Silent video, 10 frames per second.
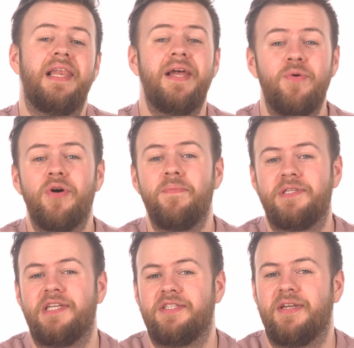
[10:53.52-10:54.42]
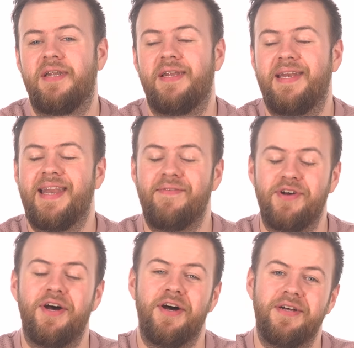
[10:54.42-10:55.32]
a little competition never
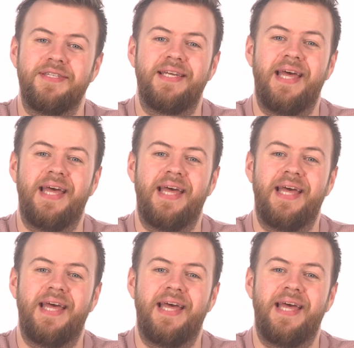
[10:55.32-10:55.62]
hurt